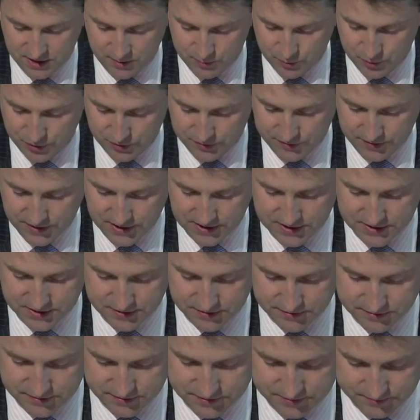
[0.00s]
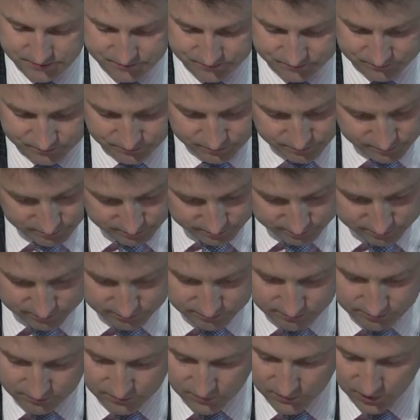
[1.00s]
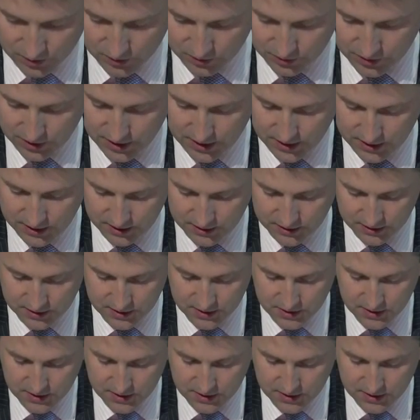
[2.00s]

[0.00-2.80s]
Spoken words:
are more effective. Okay.